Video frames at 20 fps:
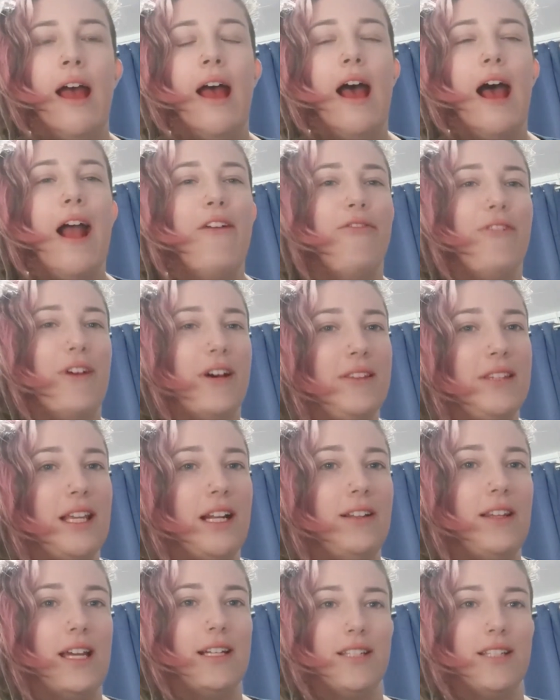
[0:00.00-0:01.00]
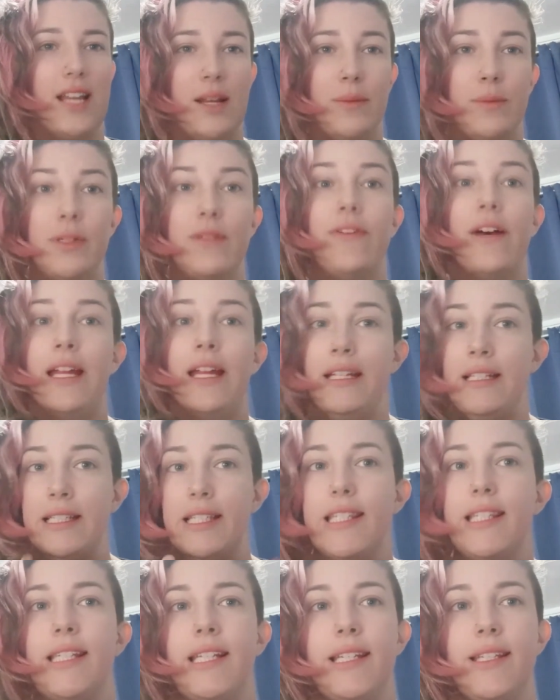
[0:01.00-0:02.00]
I found that a lot of times if I
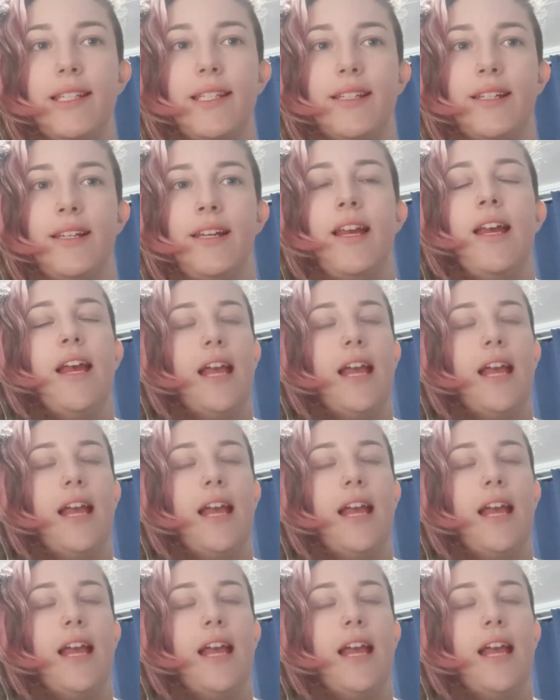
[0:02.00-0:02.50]
insist